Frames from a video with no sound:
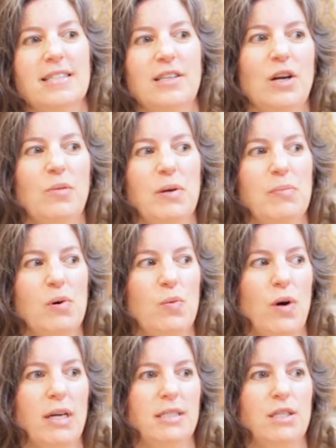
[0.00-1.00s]
you know, people
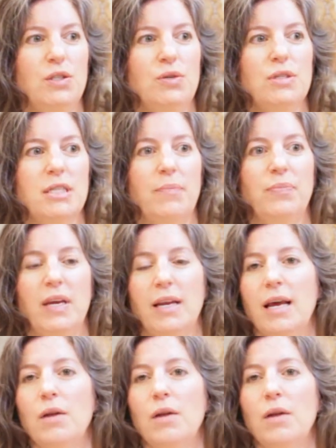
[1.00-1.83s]
want to do something.